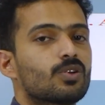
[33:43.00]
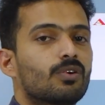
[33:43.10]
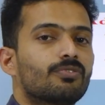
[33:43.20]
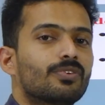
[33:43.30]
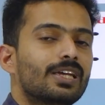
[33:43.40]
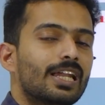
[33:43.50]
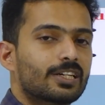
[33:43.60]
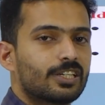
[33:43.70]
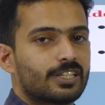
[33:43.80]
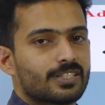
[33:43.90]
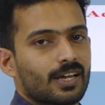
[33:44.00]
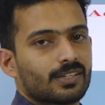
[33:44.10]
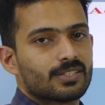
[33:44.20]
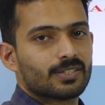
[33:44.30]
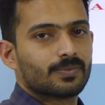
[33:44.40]
of electric
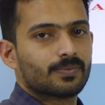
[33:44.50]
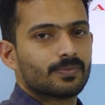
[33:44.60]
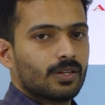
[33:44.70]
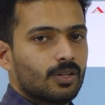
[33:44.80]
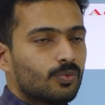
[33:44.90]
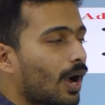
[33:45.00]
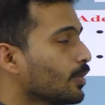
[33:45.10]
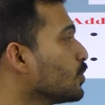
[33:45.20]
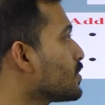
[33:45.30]
charge. We have to